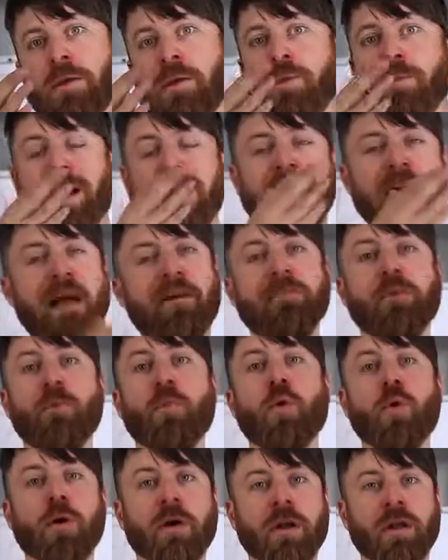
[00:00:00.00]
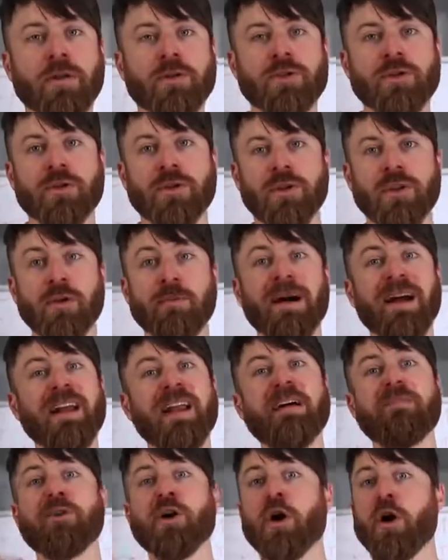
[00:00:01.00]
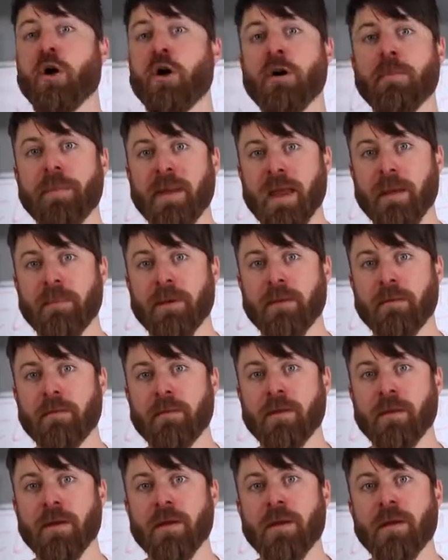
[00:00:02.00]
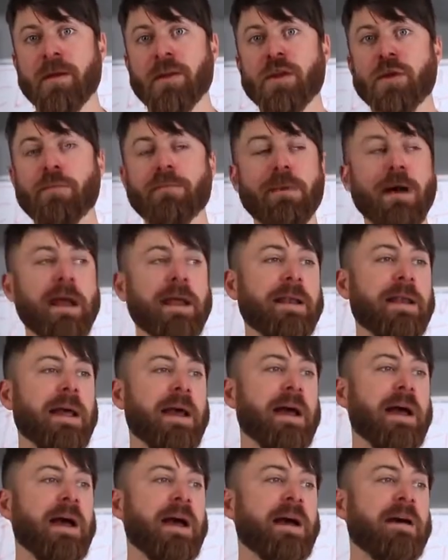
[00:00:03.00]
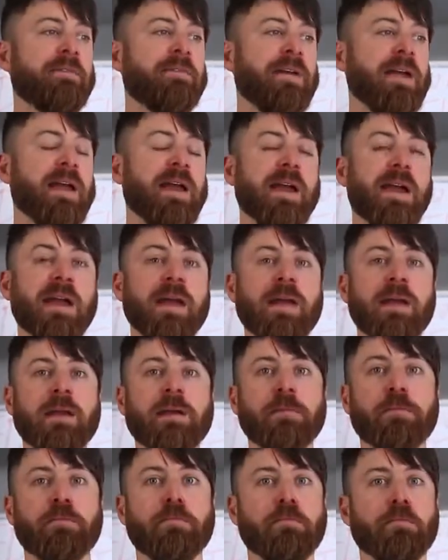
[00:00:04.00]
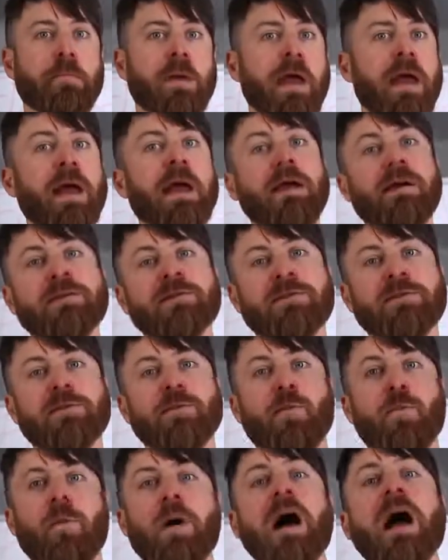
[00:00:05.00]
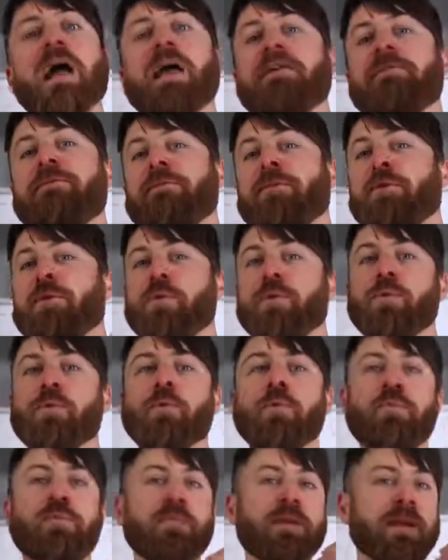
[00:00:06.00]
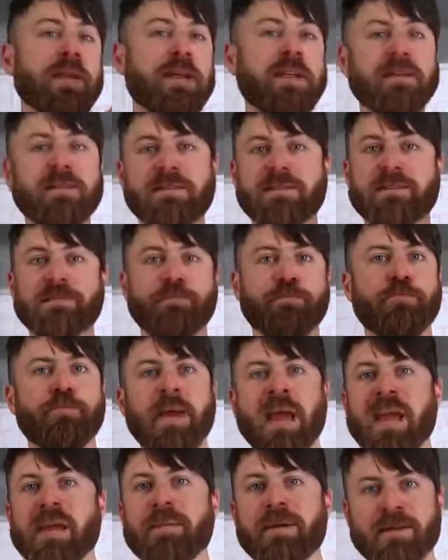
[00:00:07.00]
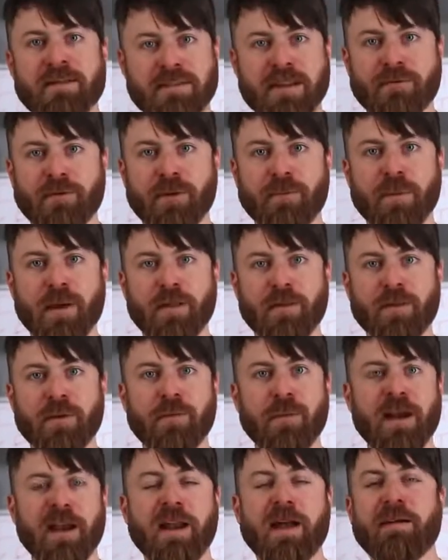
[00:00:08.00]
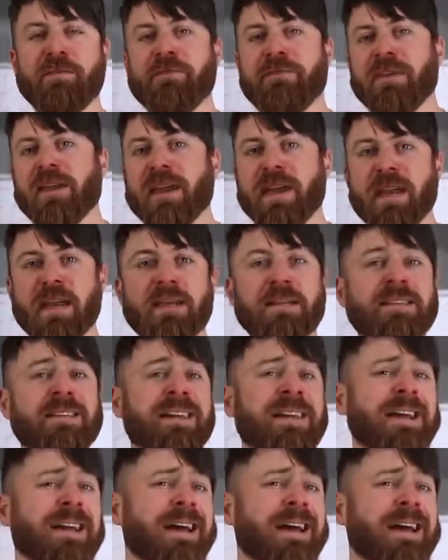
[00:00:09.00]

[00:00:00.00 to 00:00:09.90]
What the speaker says: You might have a mortgage. You might have a car payment. You might have a ex-wife who needs payments every month. You might have kids.